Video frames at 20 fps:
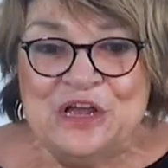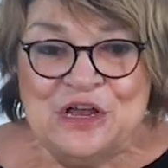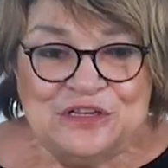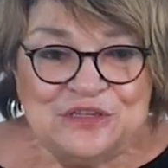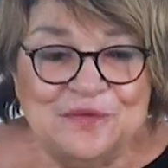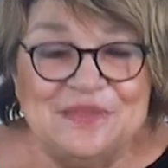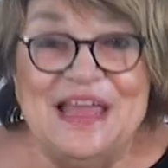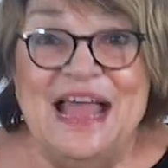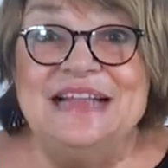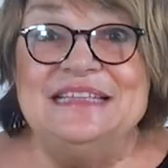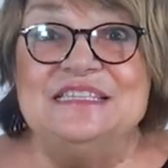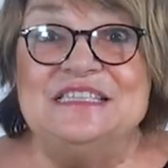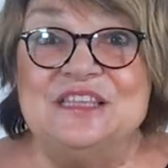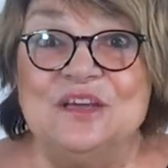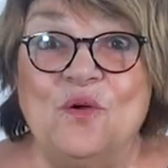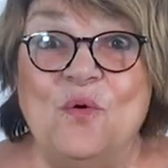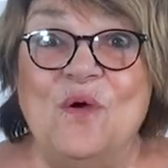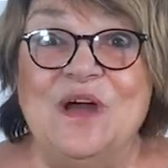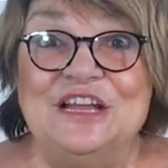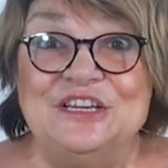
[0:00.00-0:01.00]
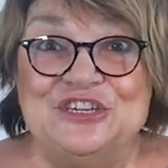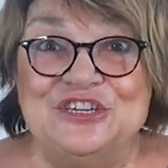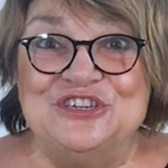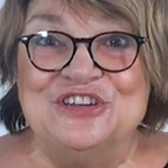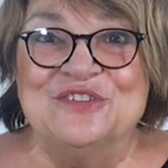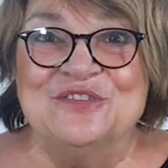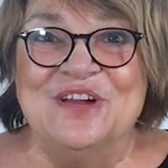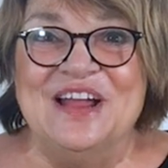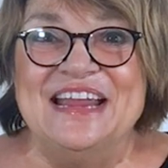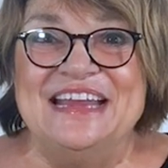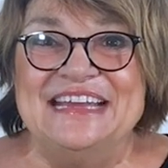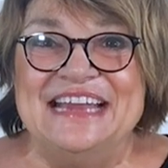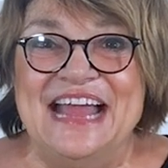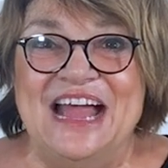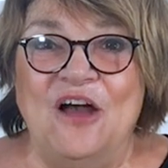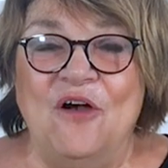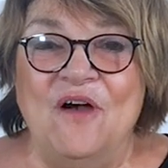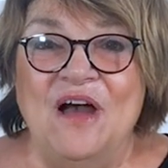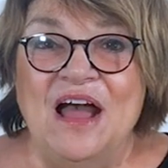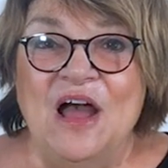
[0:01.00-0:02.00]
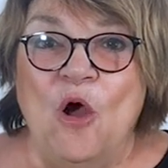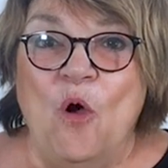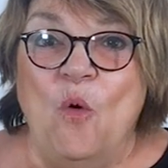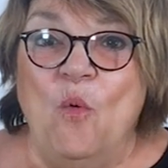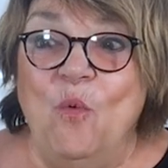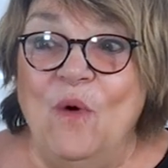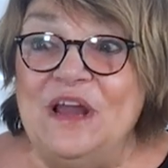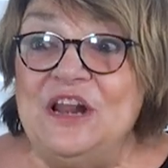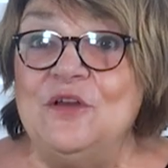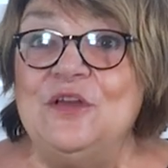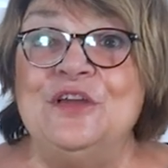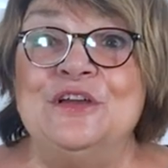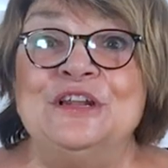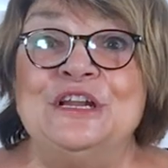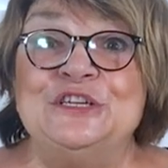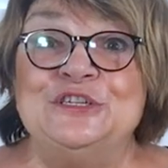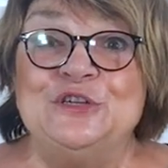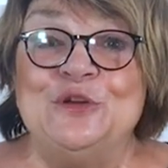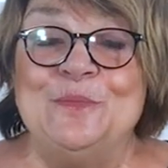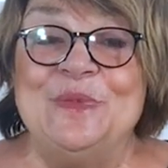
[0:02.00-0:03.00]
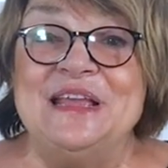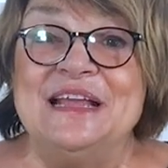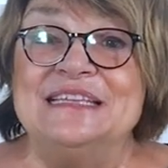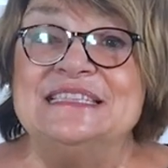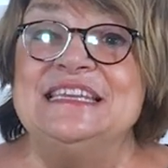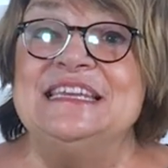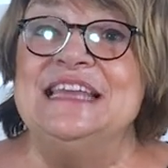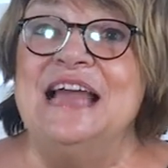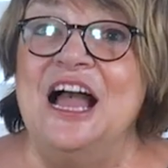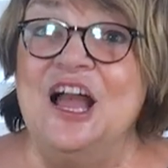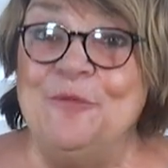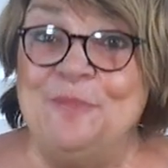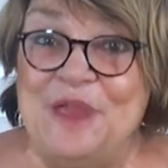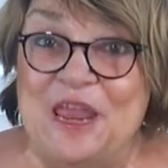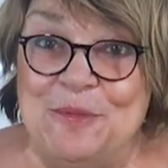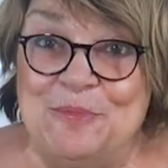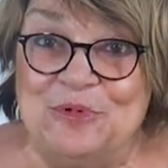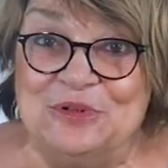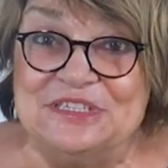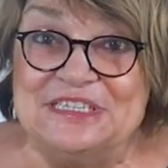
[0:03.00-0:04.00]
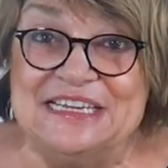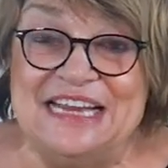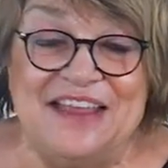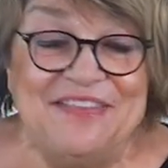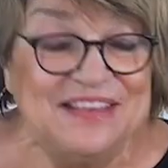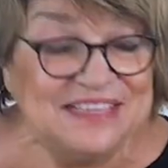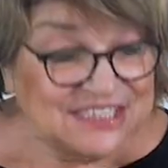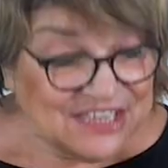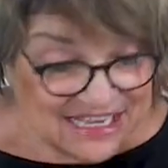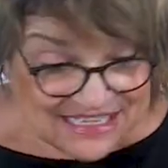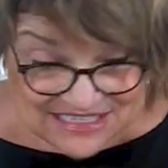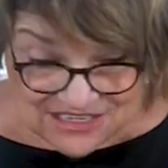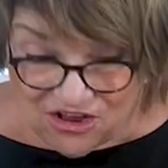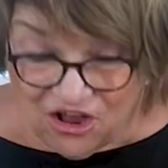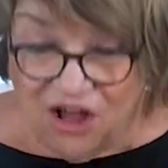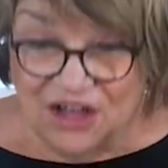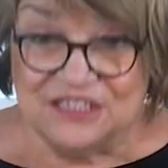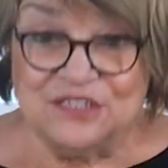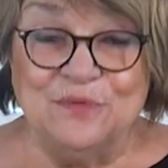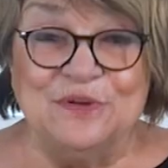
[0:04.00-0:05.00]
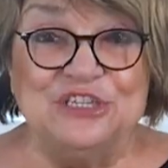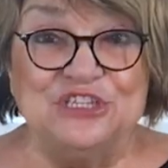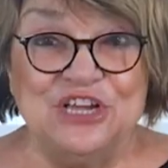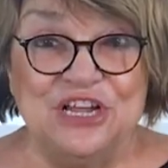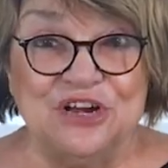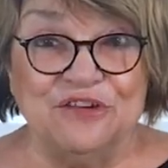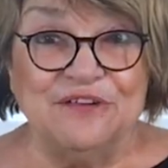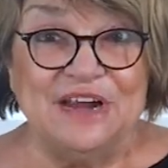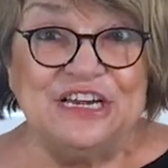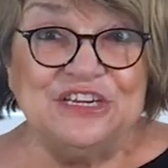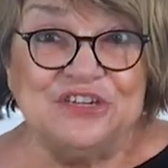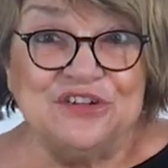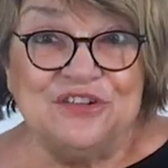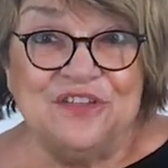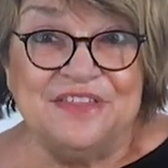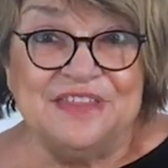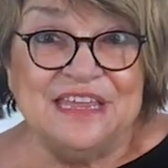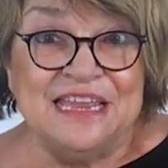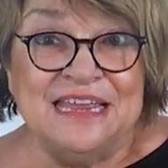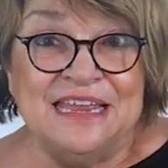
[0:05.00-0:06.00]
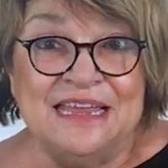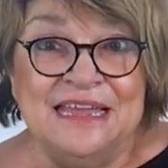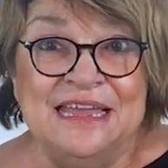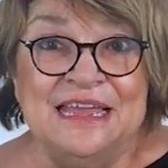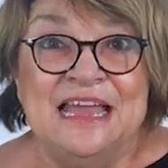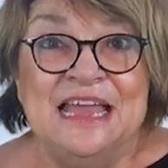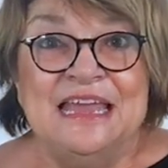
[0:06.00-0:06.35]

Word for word: So that's the question right now. What are you going to do? Because young people today, this is also a generational thing.